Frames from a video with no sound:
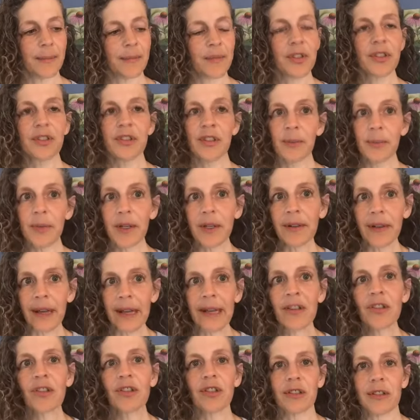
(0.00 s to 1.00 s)

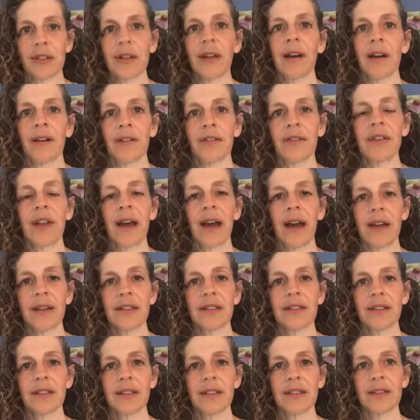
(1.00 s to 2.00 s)
simulation of
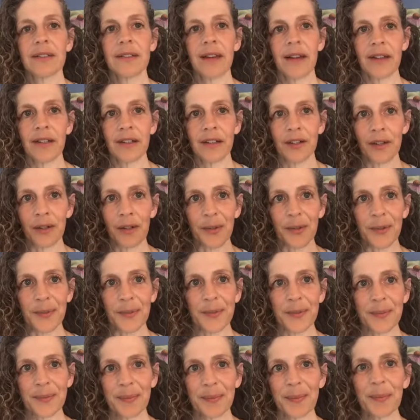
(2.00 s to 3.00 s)
that your
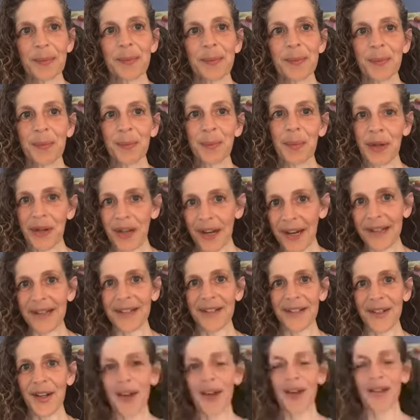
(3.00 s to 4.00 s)

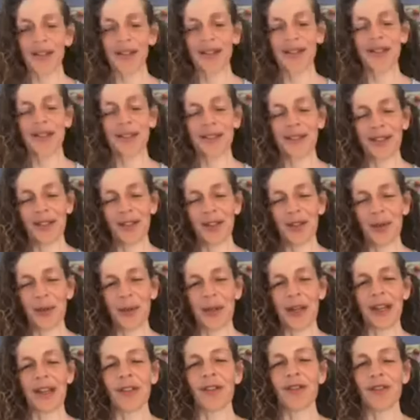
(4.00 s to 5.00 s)
brain is constantly
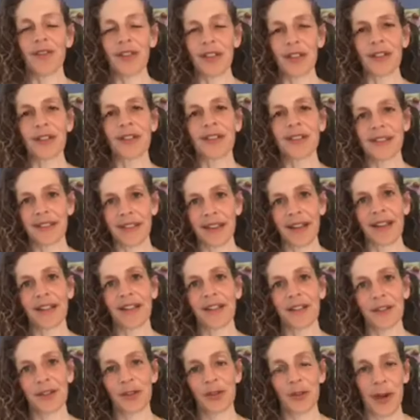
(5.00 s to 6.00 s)
doing, feels
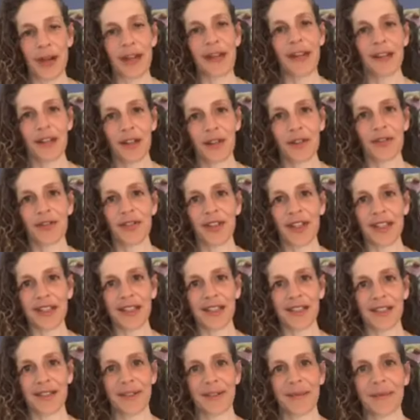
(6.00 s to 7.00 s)
like dragging your
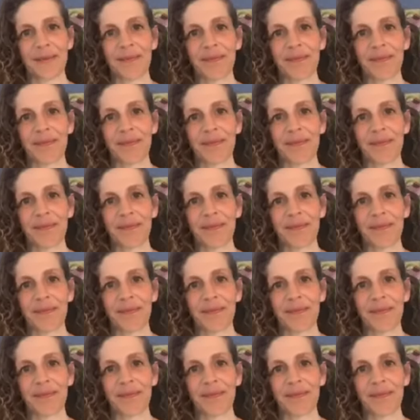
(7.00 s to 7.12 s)
feet.